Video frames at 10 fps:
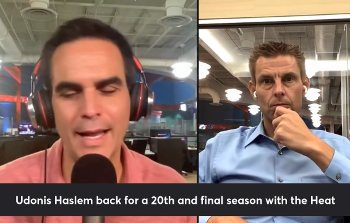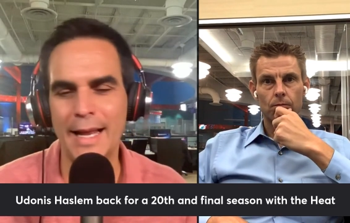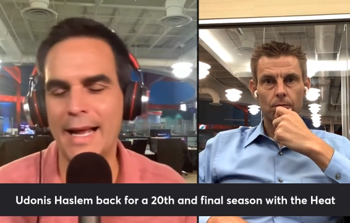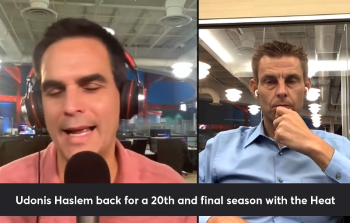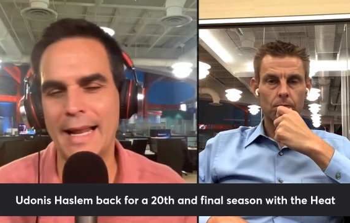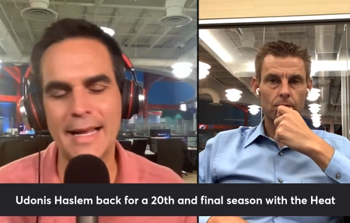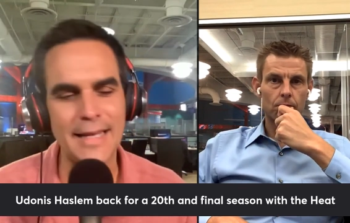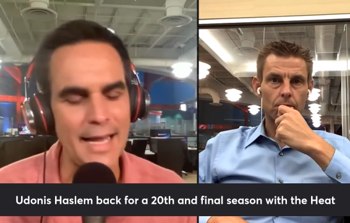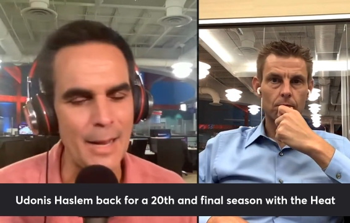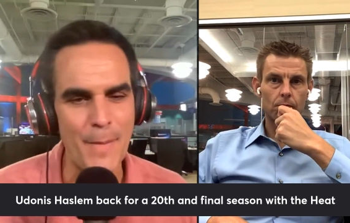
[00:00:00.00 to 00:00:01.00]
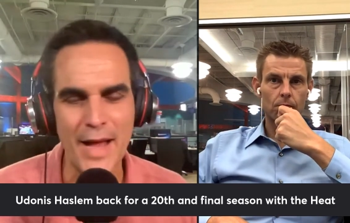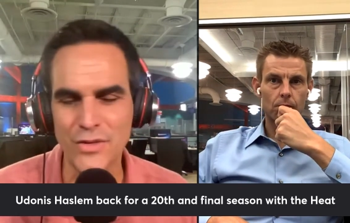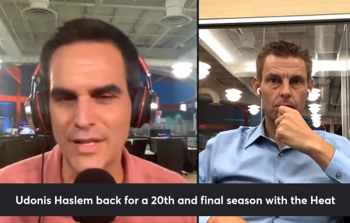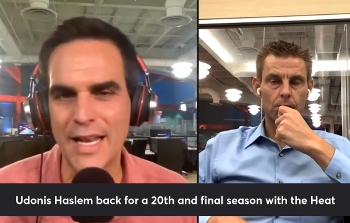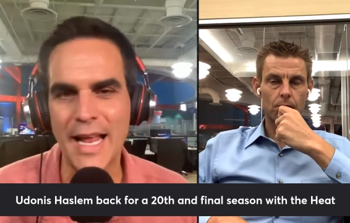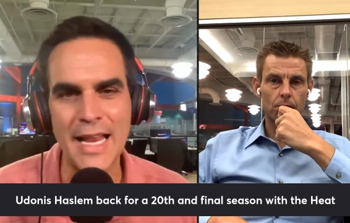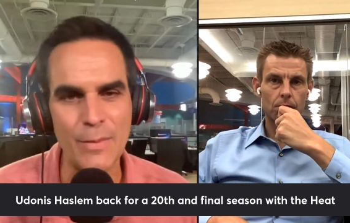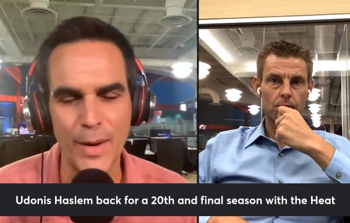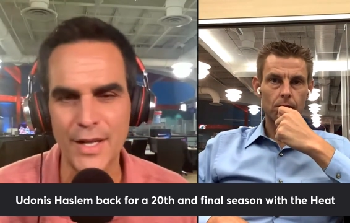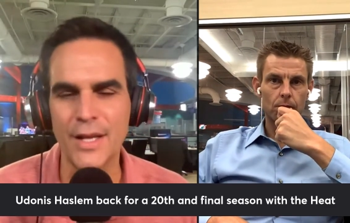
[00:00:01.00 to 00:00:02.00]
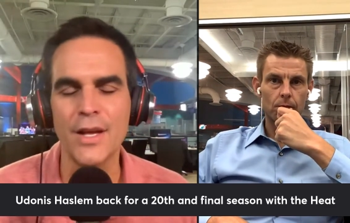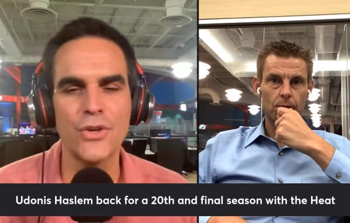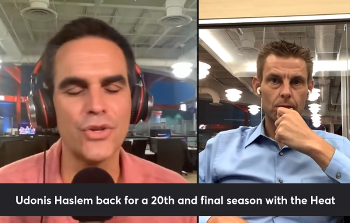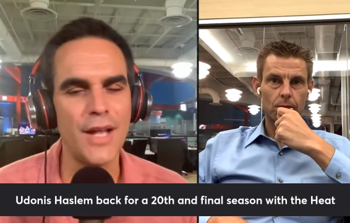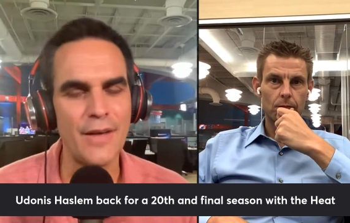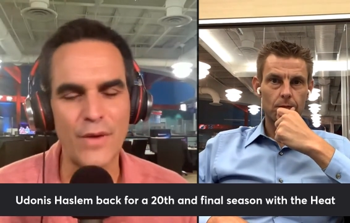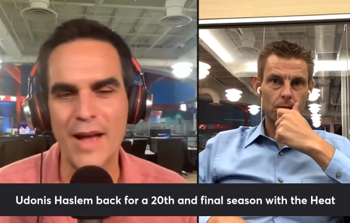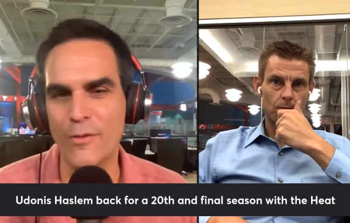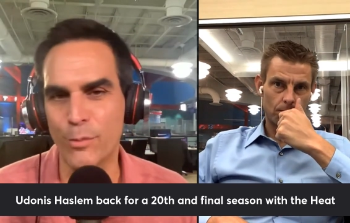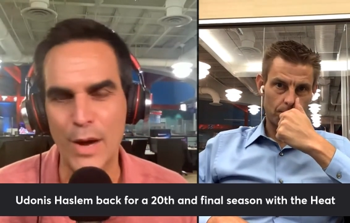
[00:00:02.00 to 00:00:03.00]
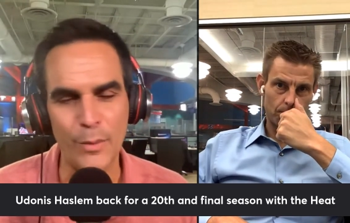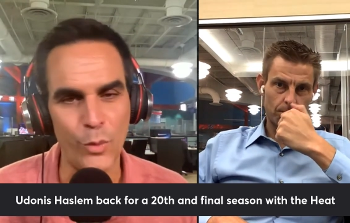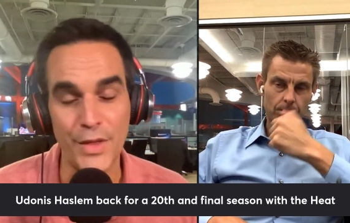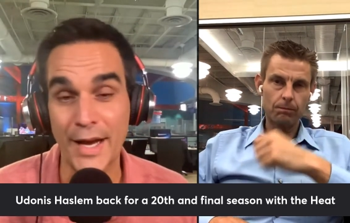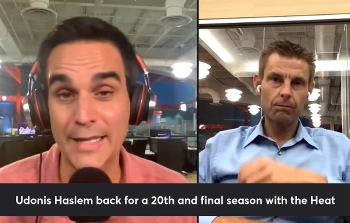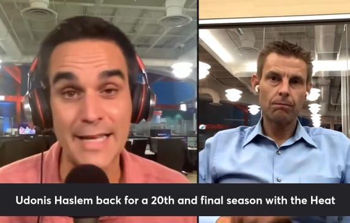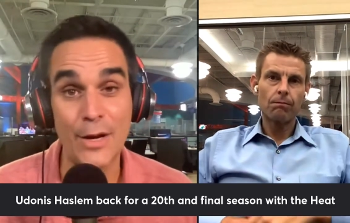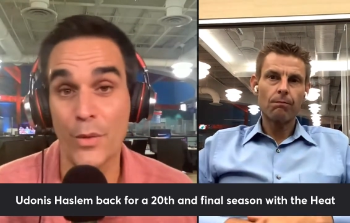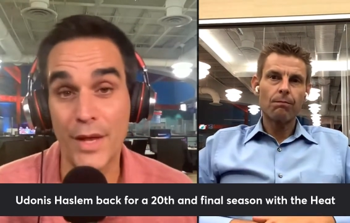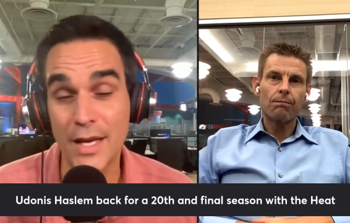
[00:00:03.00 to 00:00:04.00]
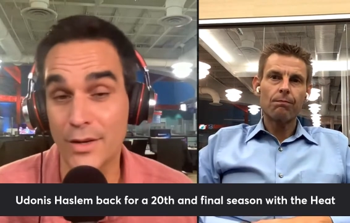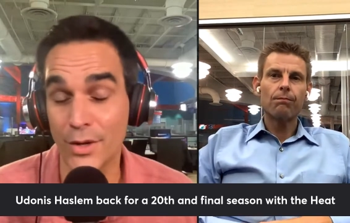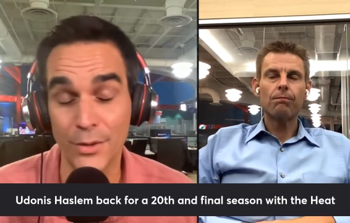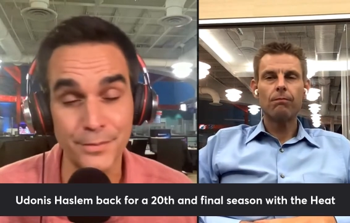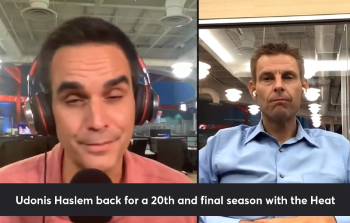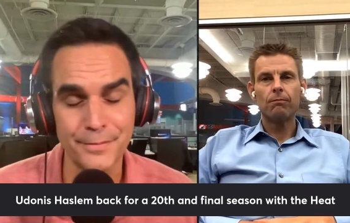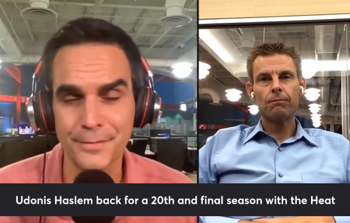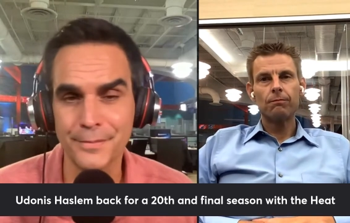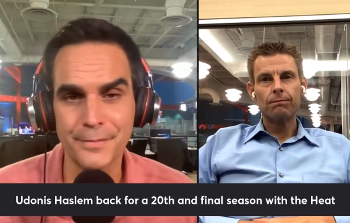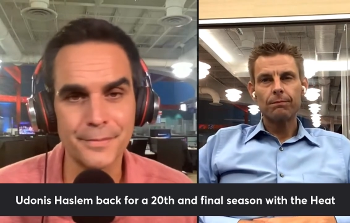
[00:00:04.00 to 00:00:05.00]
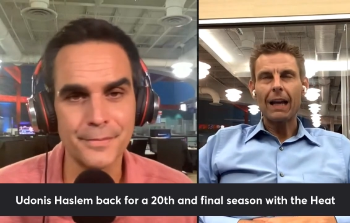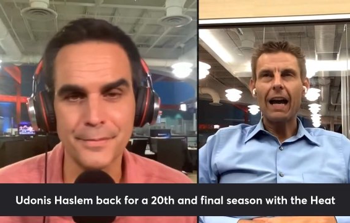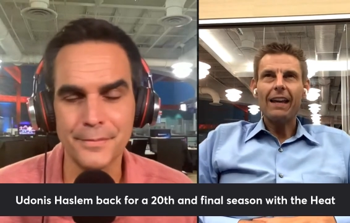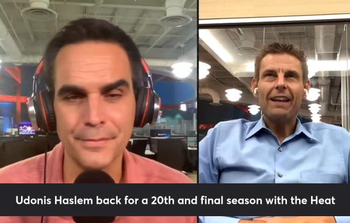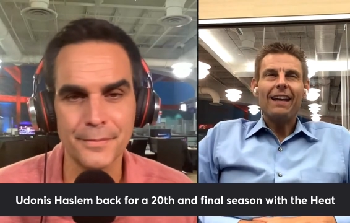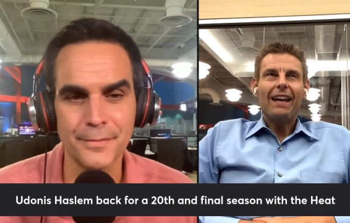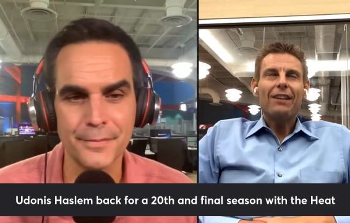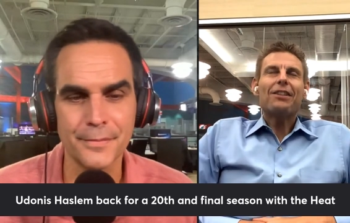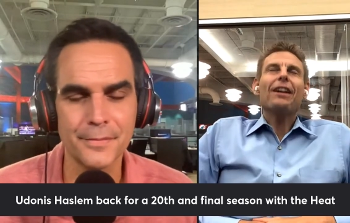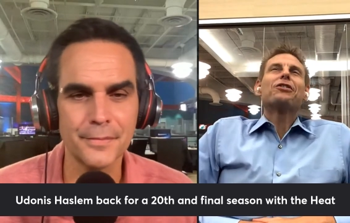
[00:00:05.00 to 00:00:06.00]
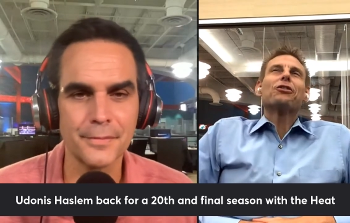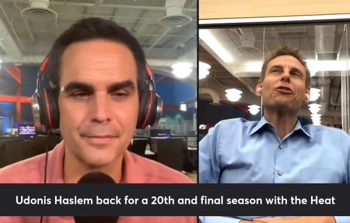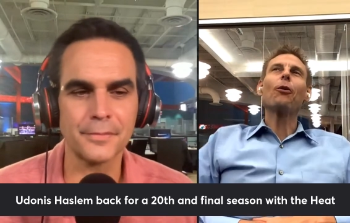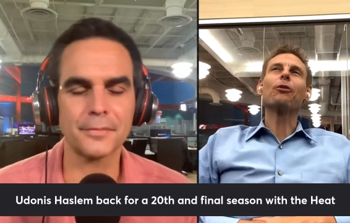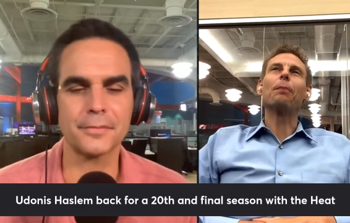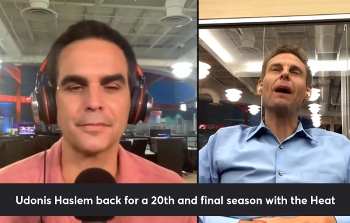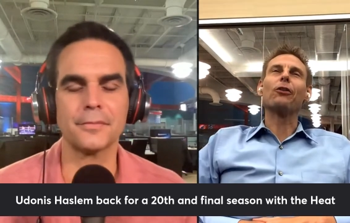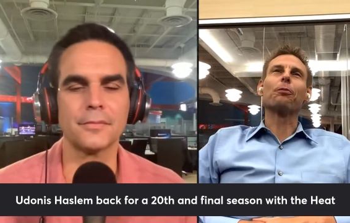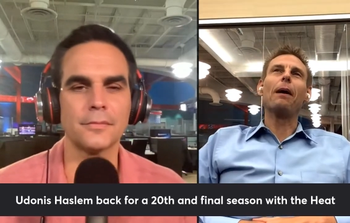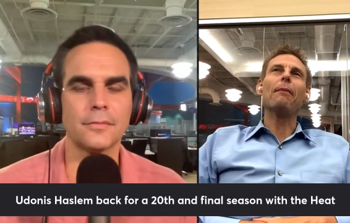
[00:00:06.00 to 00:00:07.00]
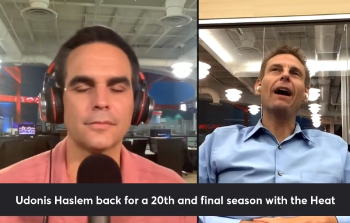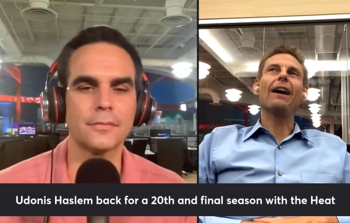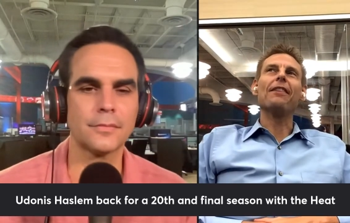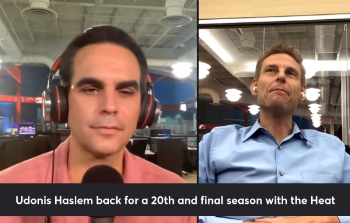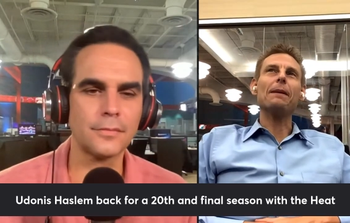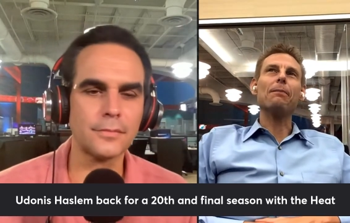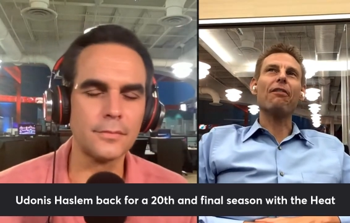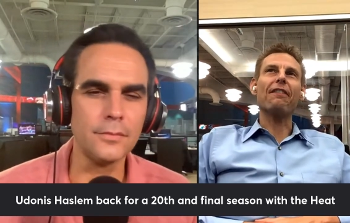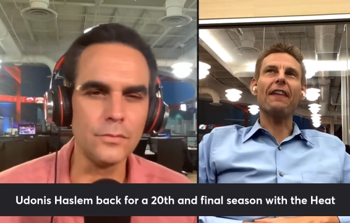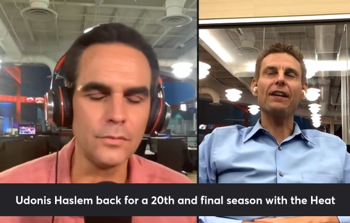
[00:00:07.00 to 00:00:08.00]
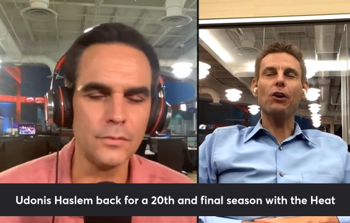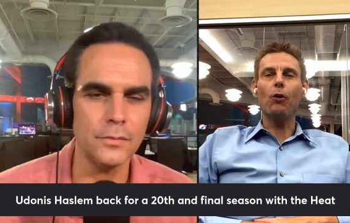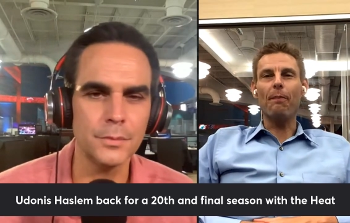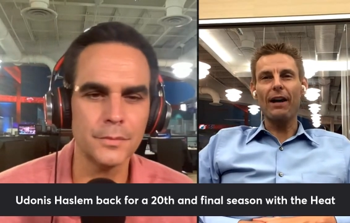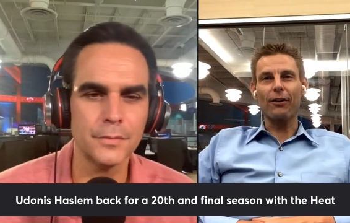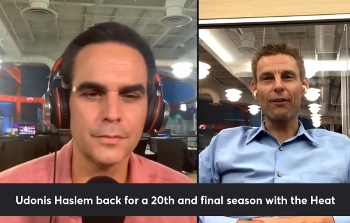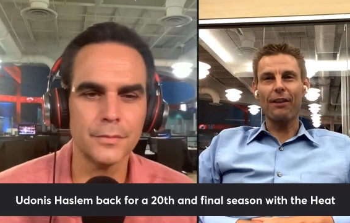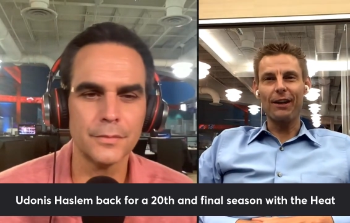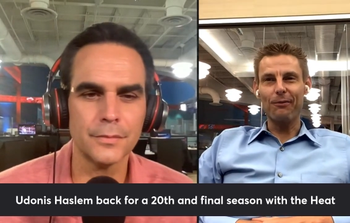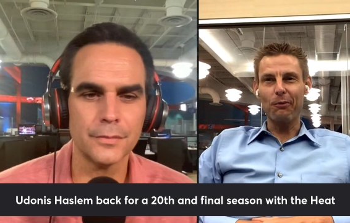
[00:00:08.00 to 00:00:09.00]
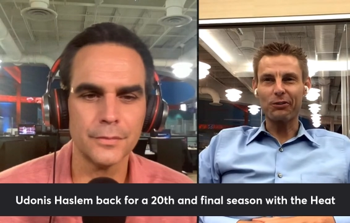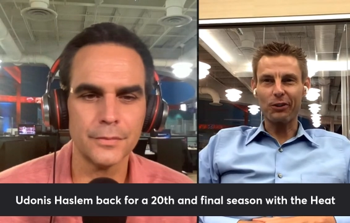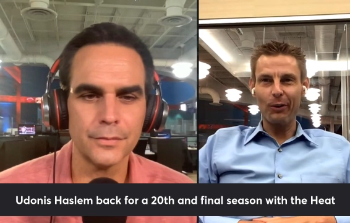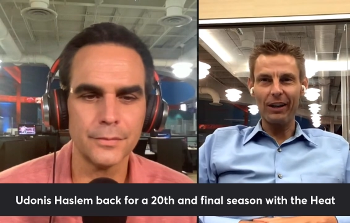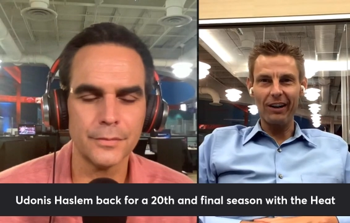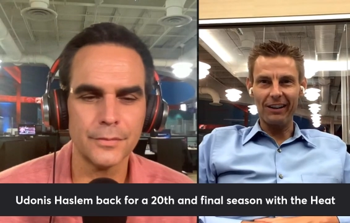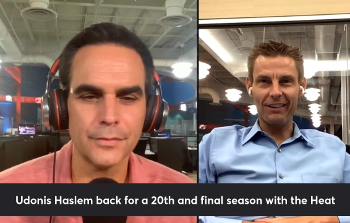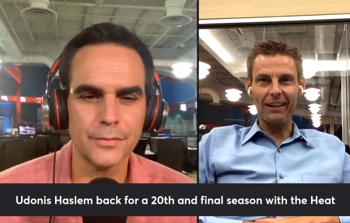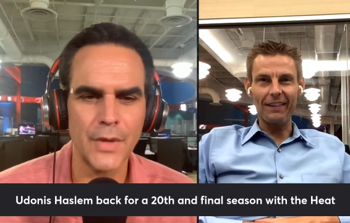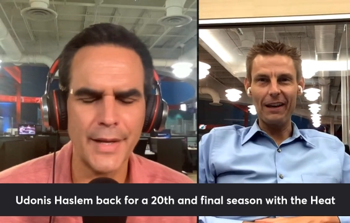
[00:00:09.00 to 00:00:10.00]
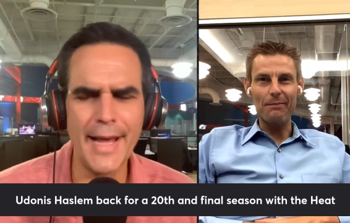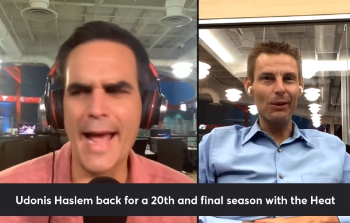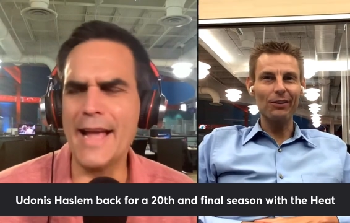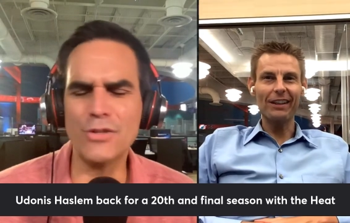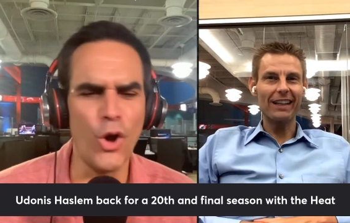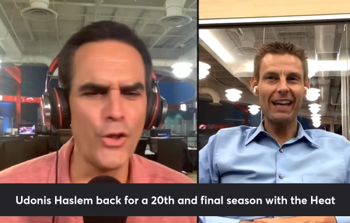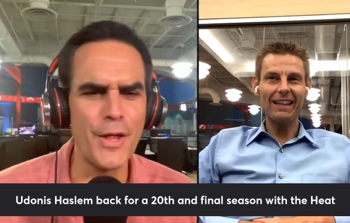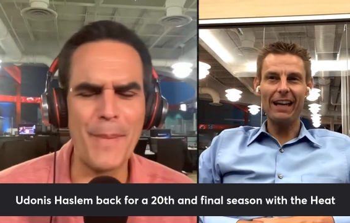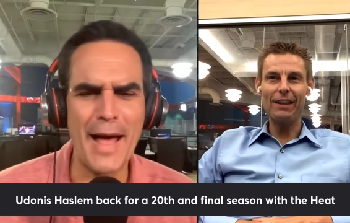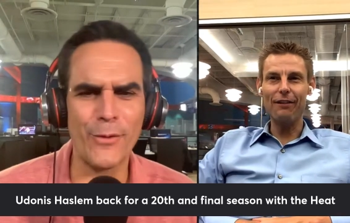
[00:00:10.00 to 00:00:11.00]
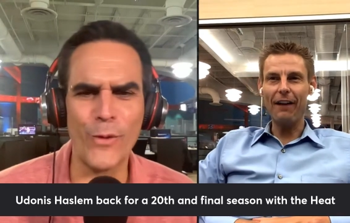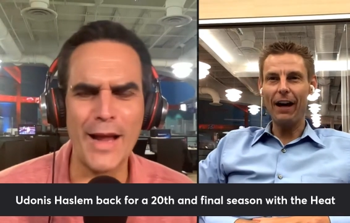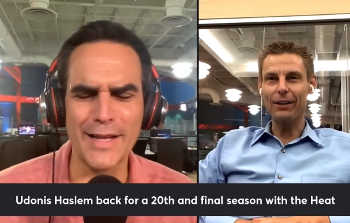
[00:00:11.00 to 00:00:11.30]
Speaker 1: And I and I can't imagine that anybody should ever have a problem with that. Because I know the Heat don't
Speaker 2: it, it just always boggles my mind that people think they know better than what's going on inside that. Yeah, he's holding and, Pat and